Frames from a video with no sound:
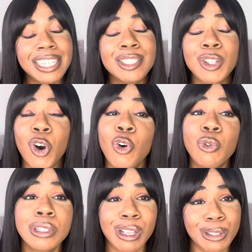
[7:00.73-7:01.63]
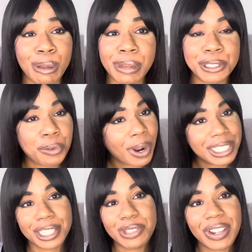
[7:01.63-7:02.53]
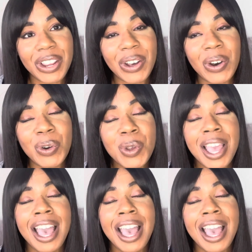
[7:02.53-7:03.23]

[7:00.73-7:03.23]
so much for watching this video.